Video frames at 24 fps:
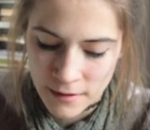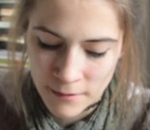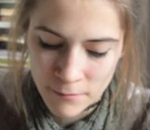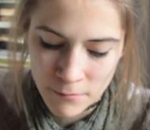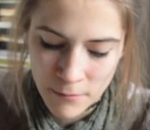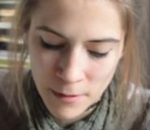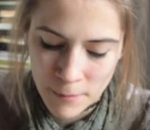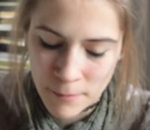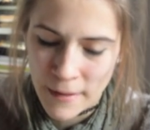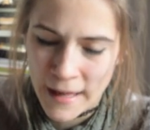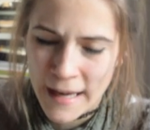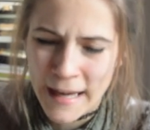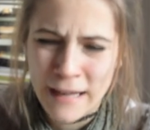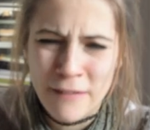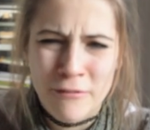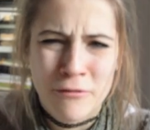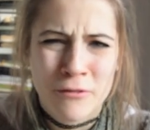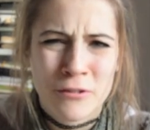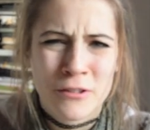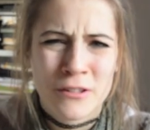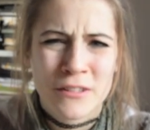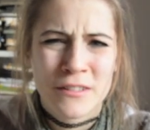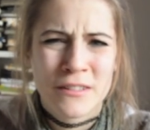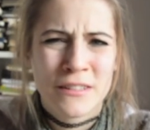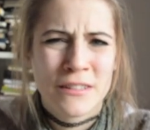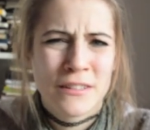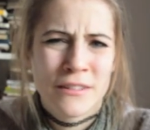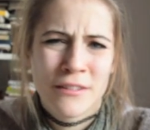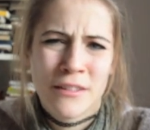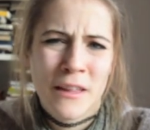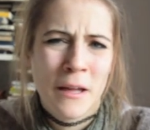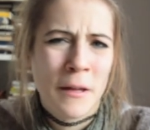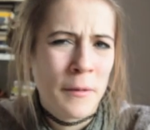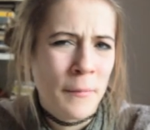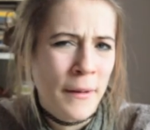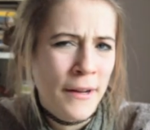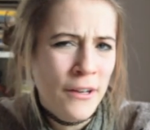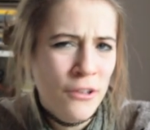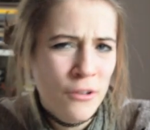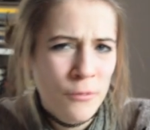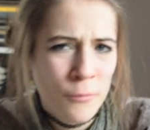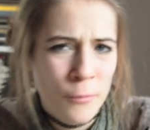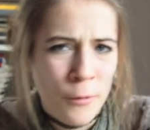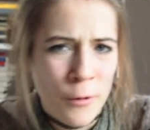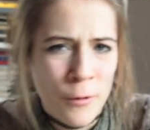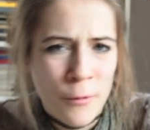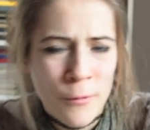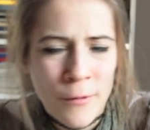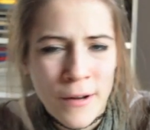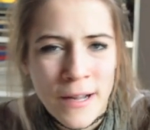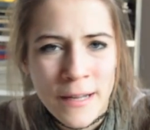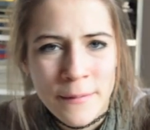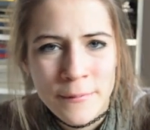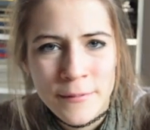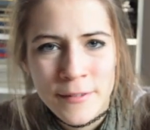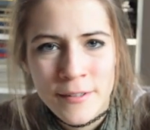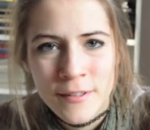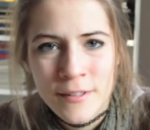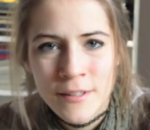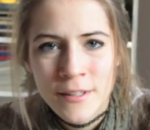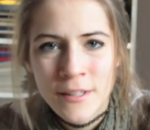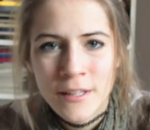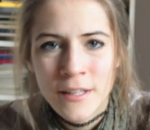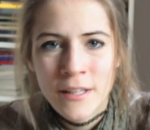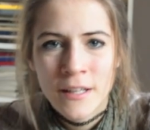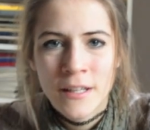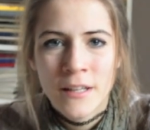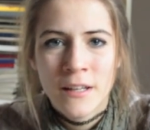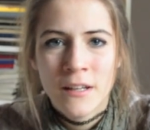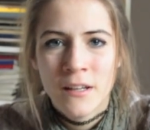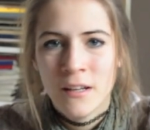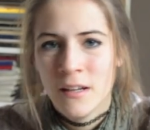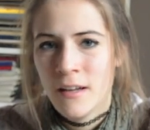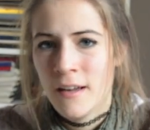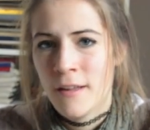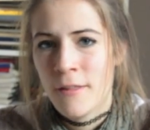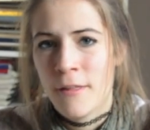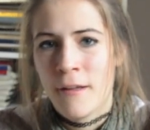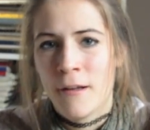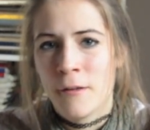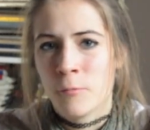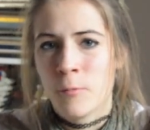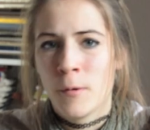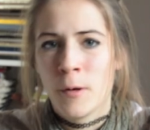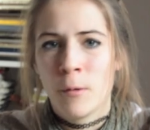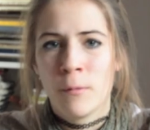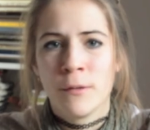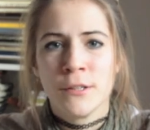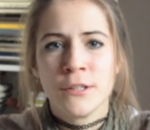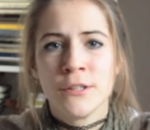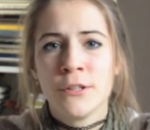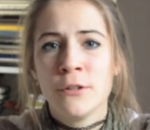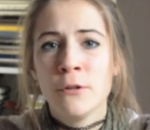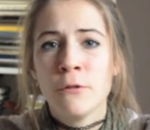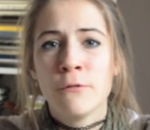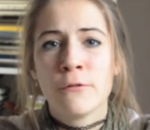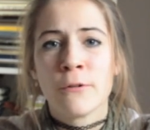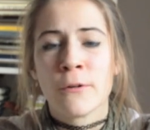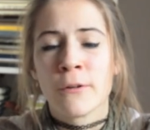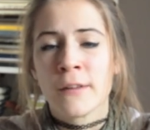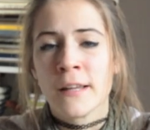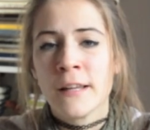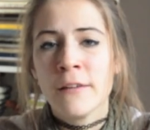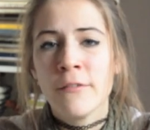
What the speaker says: applying for animation programs, that's what I want to do for a